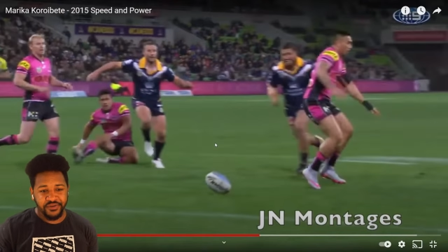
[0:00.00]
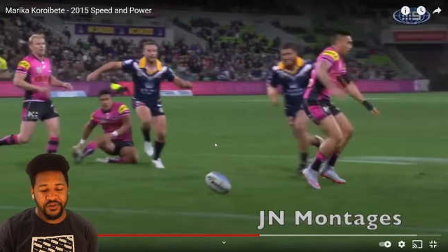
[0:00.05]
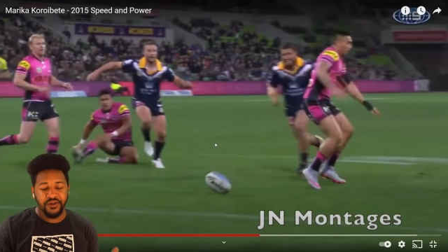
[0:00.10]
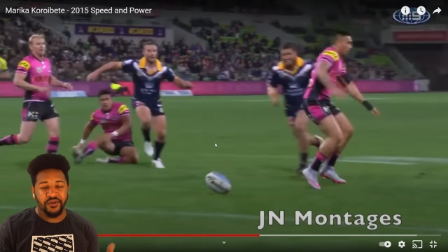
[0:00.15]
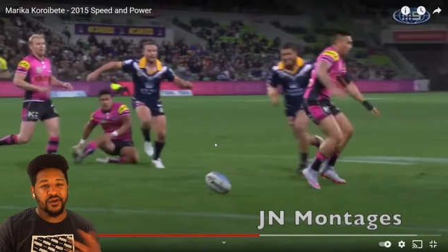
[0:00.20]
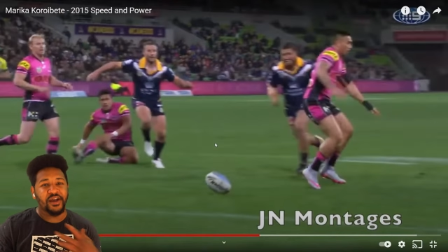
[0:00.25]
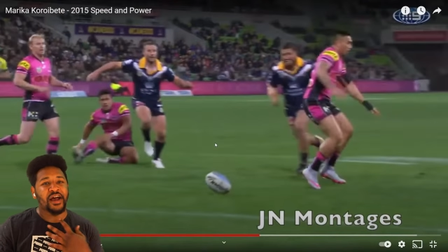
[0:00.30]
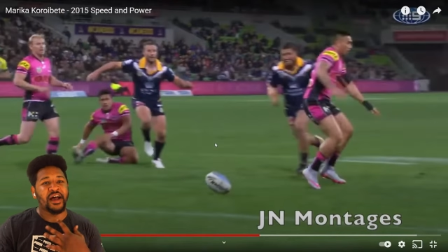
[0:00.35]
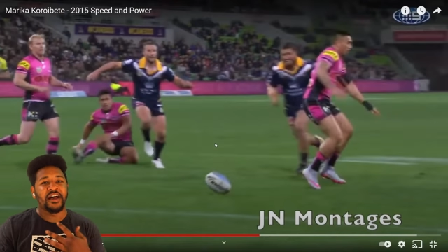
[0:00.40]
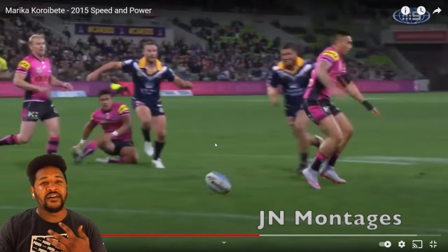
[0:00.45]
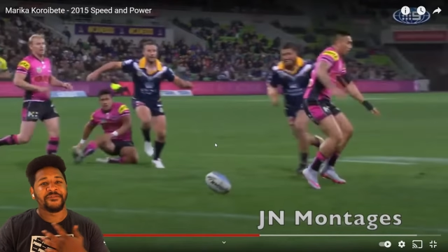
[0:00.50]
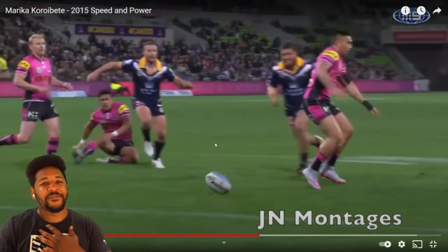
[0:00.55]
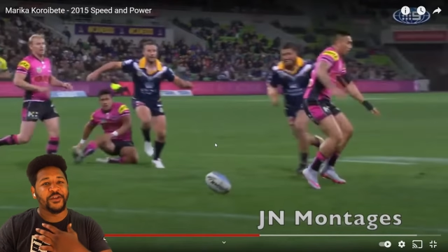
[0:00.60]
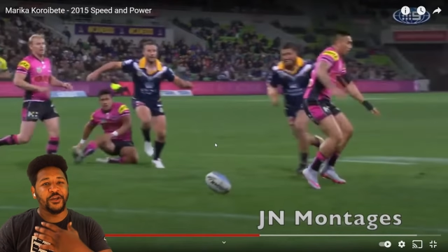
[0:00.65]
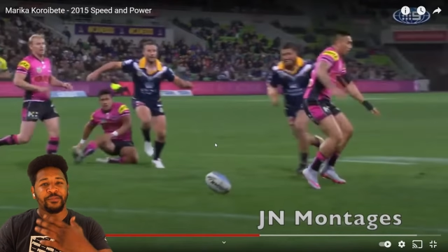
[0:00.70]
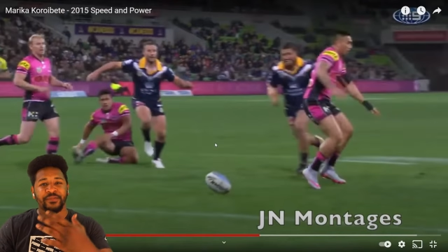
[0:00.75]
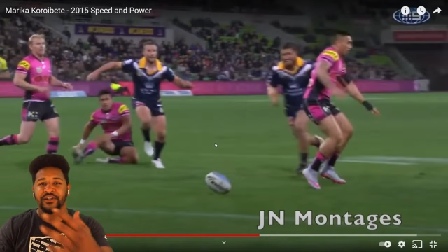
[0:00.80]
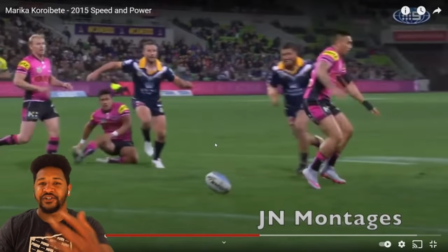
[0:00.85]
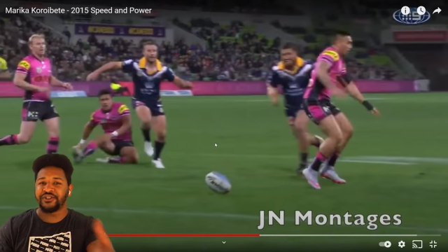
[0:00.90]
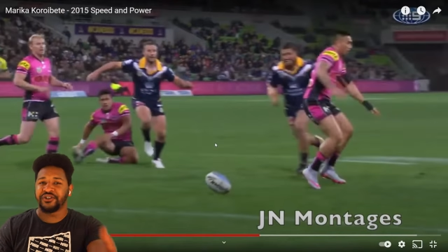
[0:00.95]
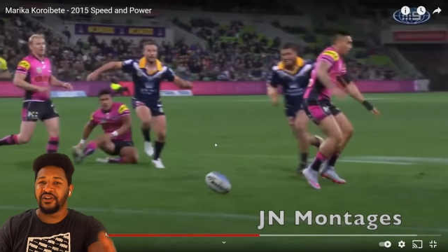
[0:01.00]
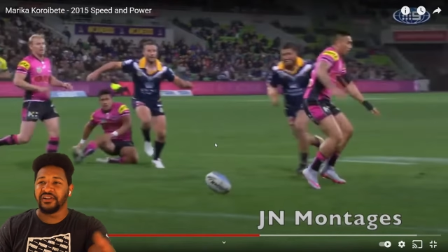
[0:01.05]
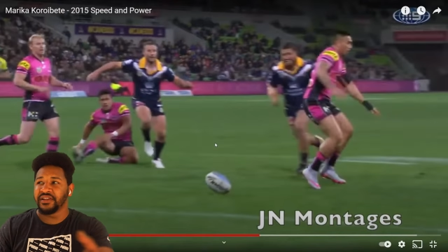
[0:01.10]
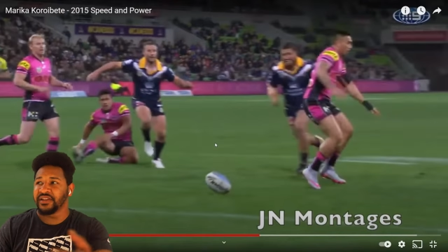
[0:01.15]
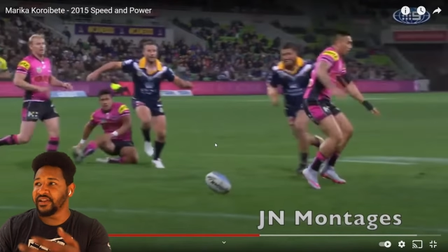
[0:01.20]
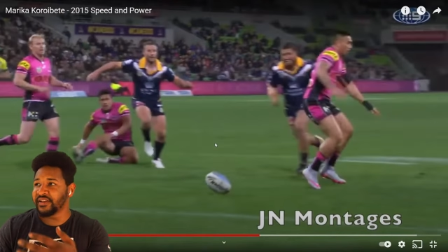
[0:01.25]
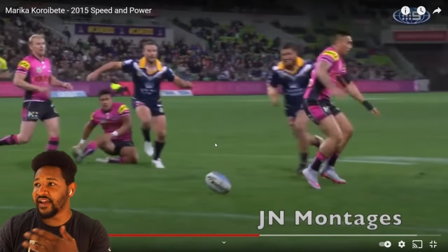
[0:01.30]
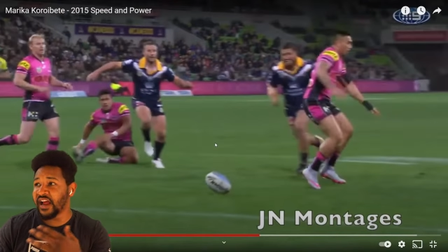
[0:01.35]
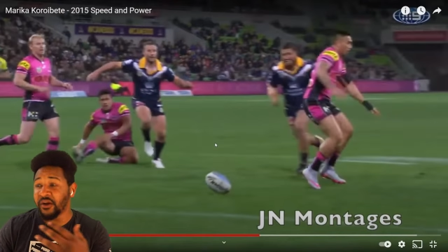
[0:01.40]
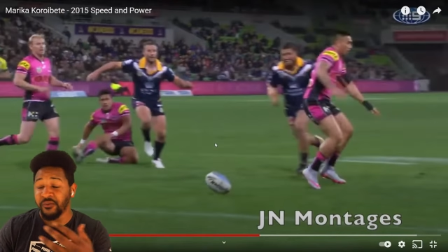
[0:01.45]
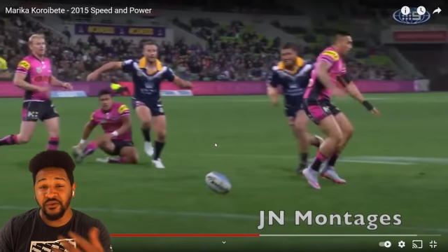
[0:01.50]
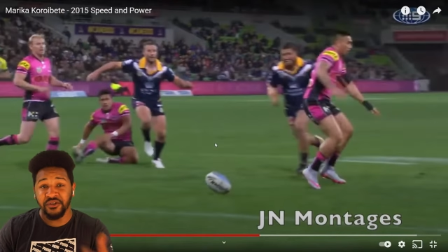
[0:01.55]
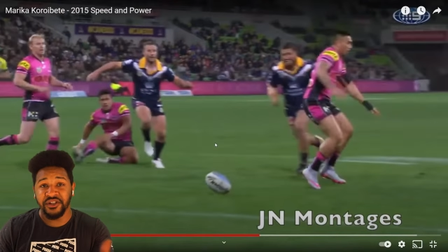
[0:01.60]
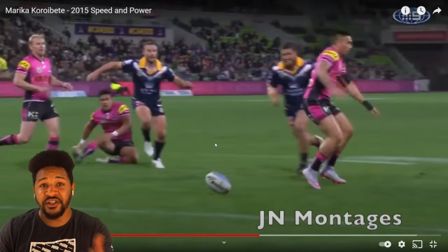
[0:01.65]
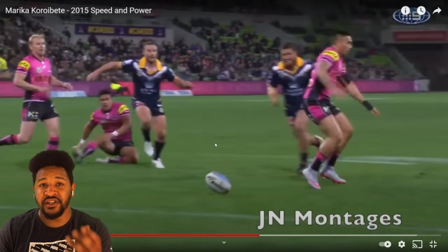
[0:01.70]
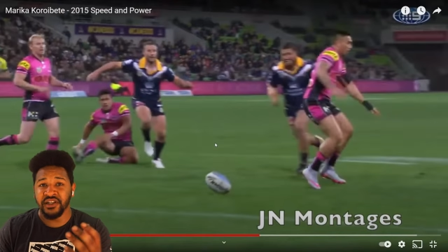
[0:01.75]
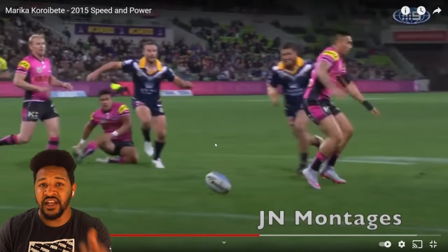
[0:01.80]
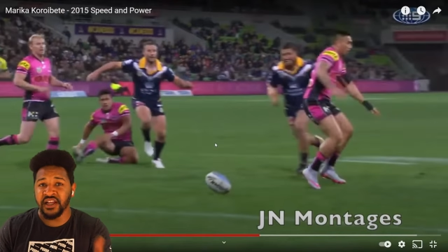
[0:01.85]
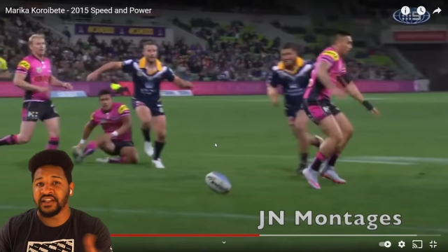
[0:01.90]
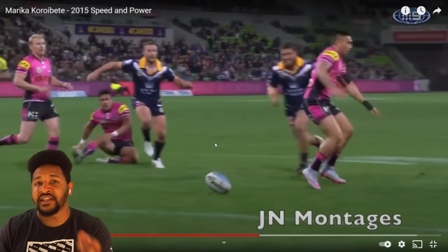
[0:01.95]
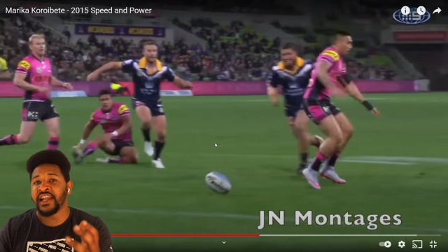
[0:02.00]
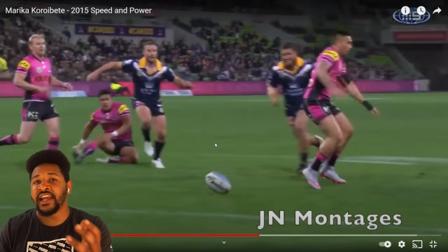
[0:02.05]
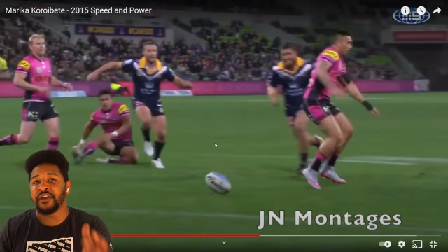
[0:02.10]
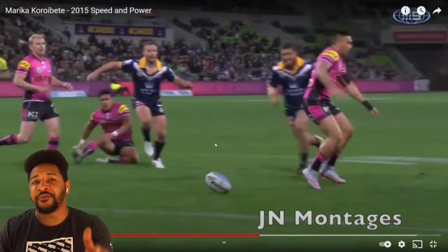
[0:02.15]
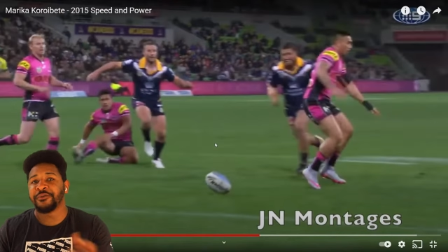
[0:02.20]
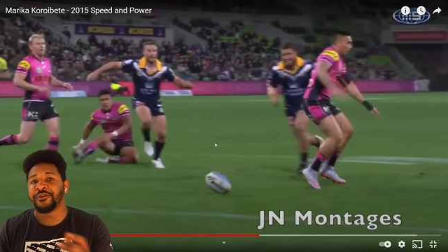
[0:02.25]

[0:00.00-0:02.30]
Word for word: You know how I feel about y'all in the I really like